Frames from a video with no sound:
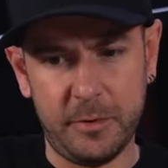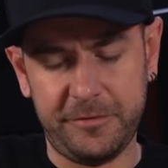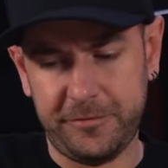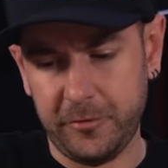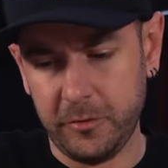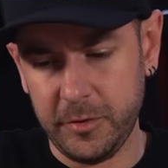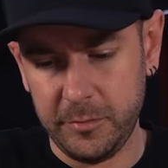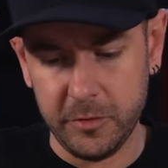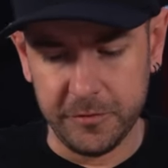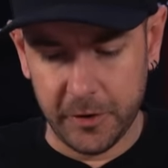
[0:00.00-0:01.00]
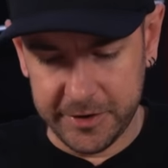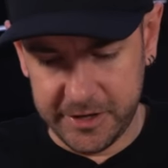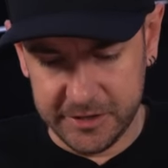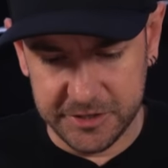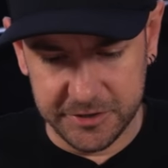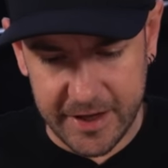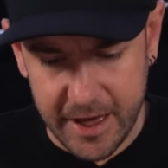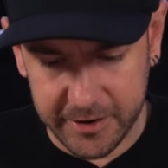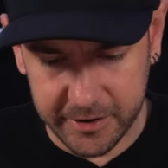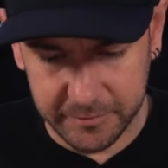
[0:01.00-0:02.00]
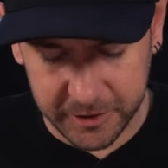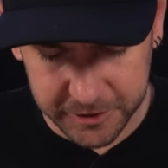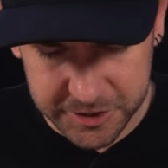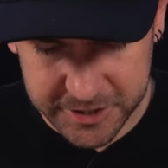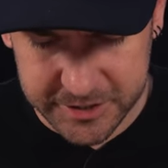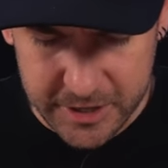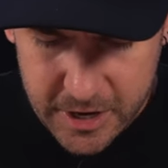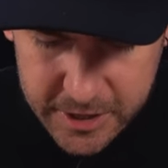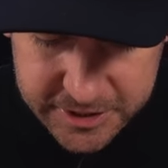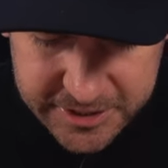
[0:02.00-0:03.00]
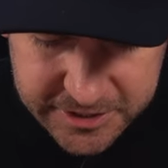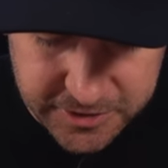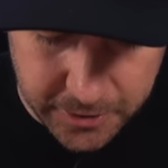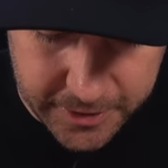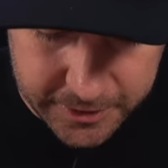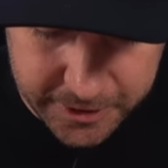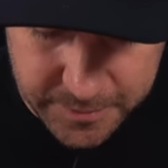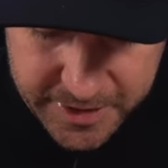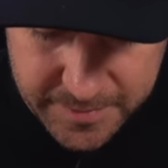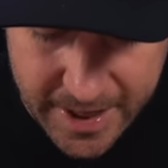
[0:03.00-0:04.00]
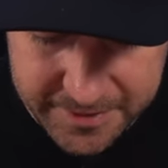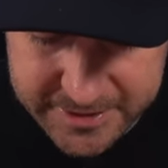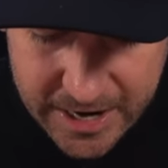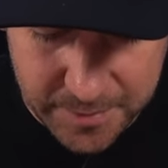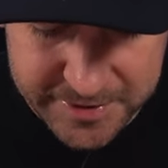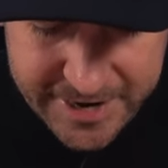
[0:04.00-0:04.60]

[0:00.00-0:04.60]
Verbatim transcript: before we move on into our conclusions, just need to talk a little bit about this hub